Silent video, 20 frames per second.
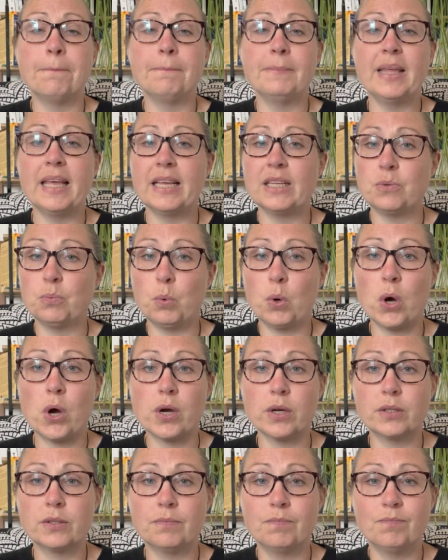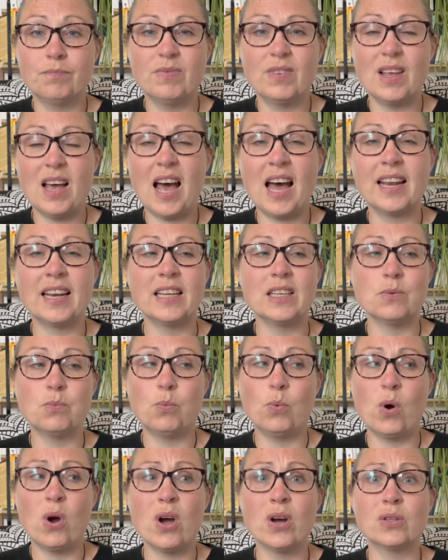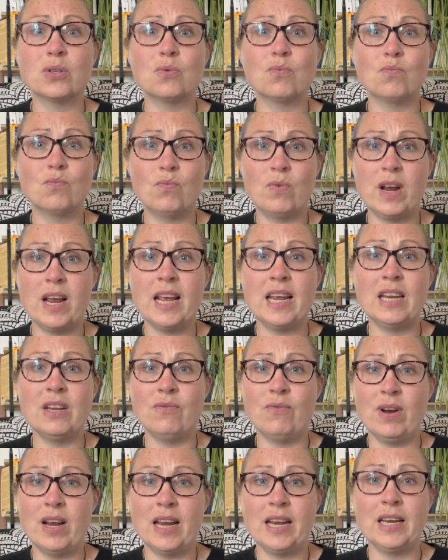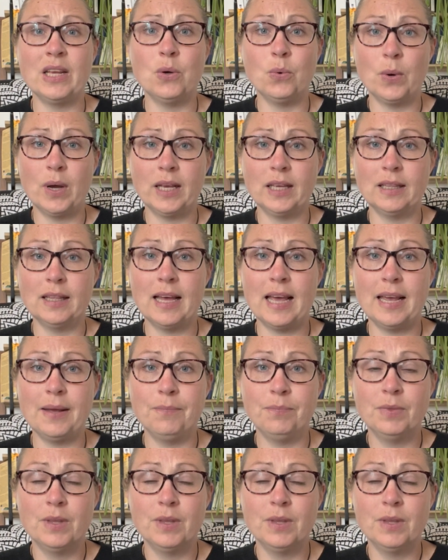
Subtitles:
it's worked, and it's worked really quickly.